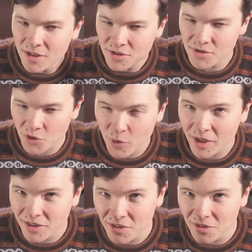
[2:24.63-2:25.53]
just a
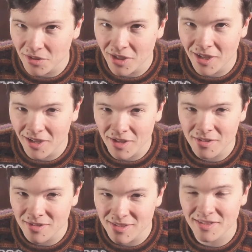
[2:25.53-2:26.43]
quick little
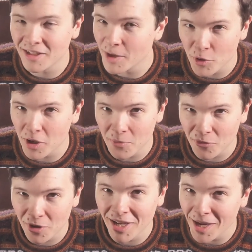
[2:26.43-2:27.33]
disclaimer up front.